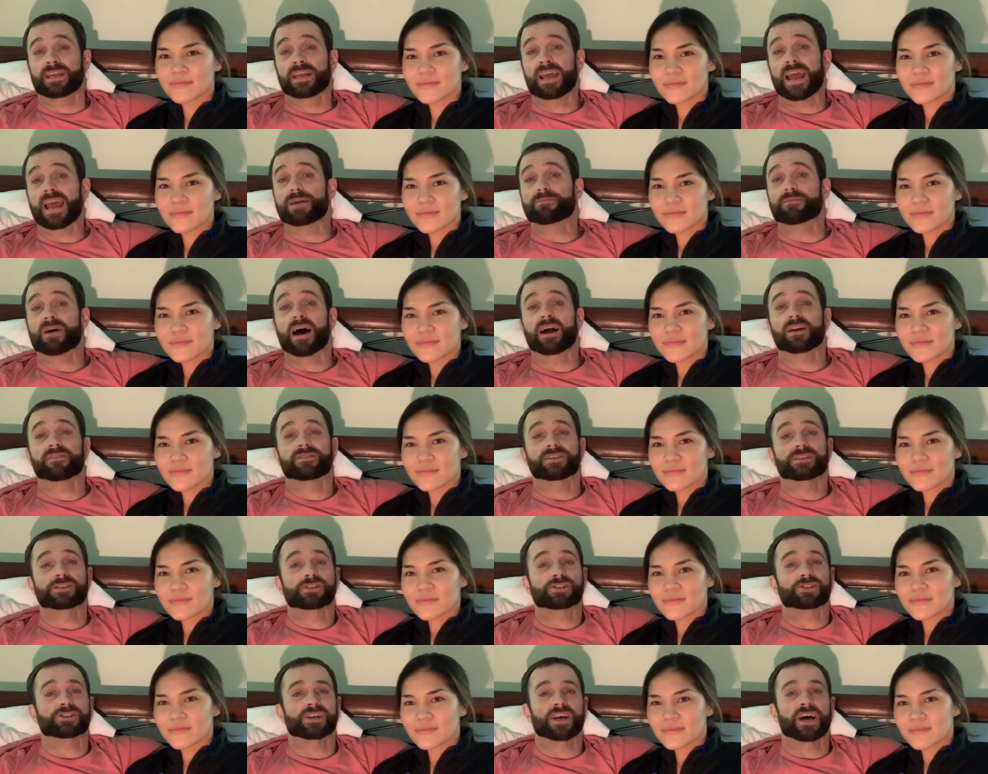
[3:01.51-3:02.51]
Speaker 1: came out of his
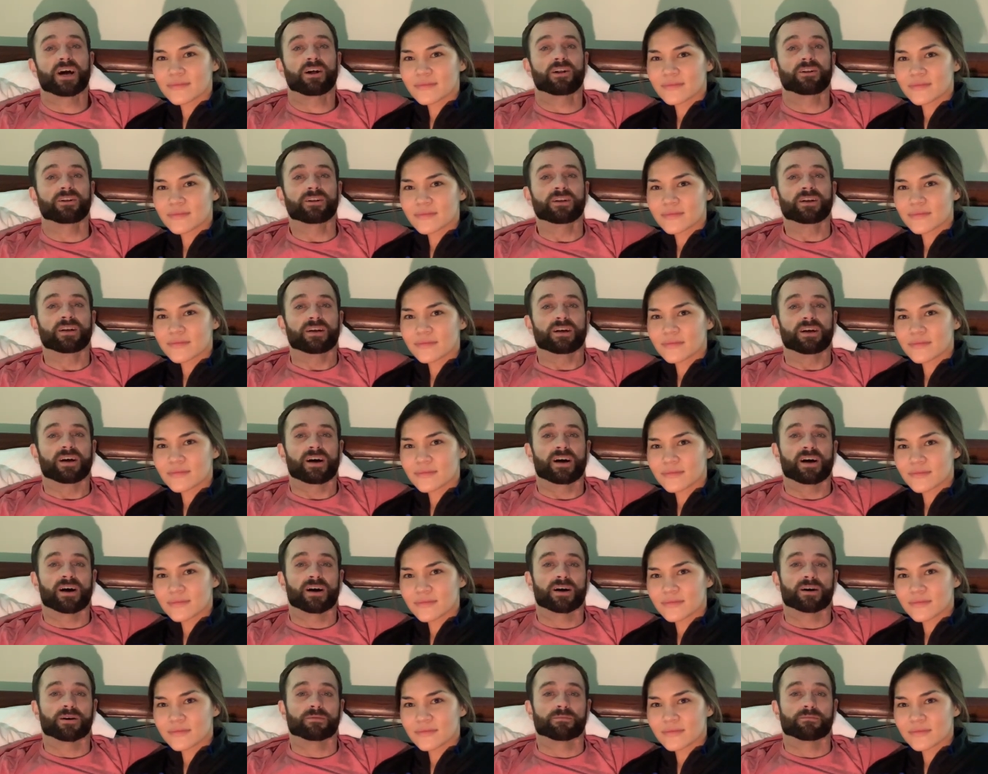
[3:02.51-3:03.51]
shell.
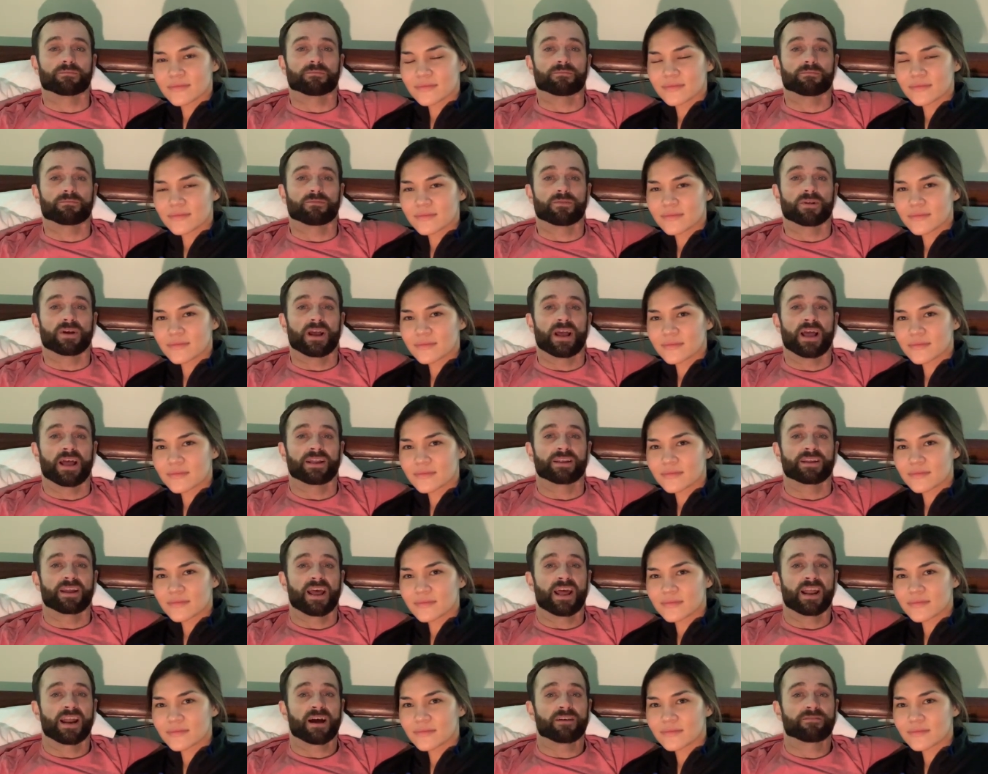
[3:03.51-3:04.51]
Um, and,
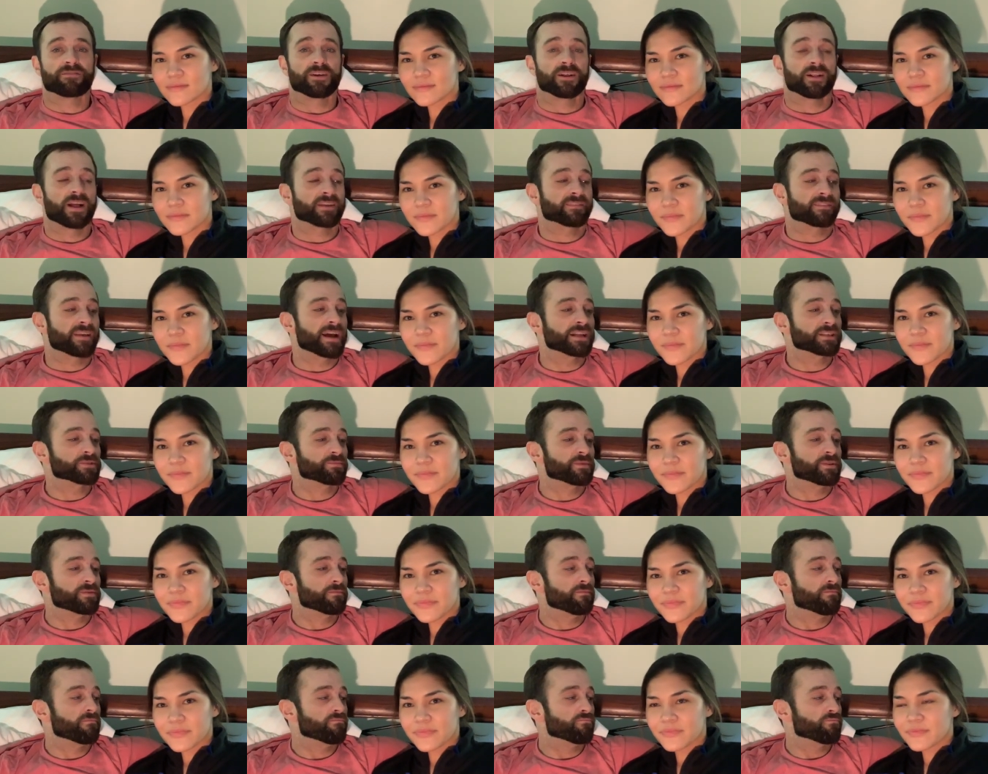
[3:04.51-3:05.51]
and I feel like that's
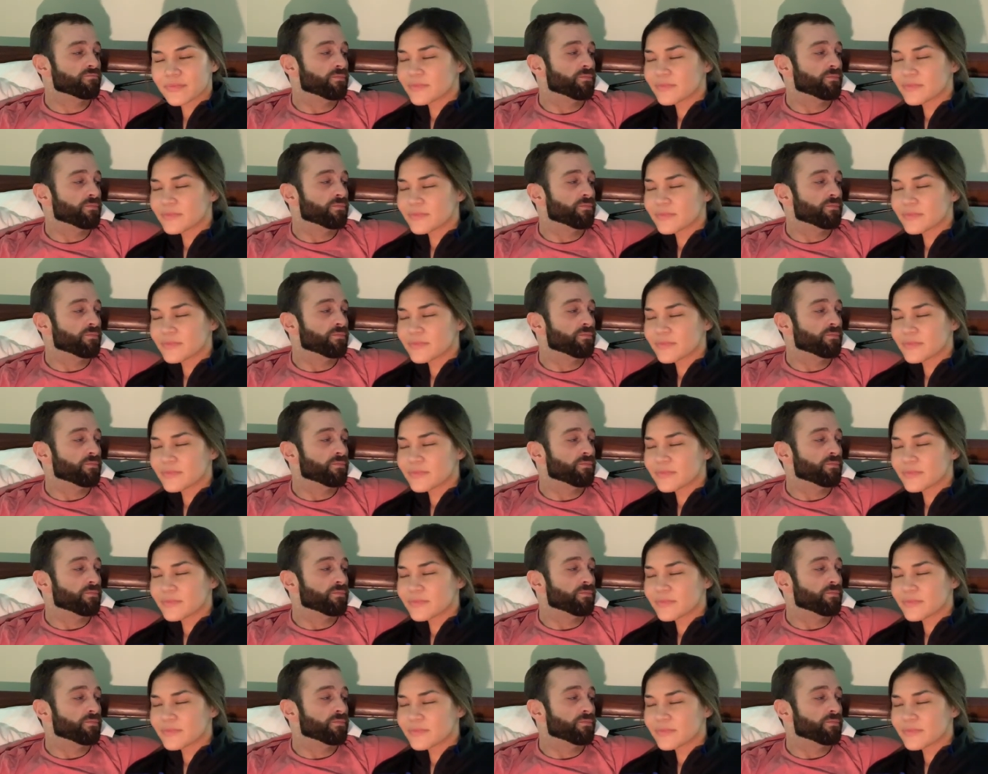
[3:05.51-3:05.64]
been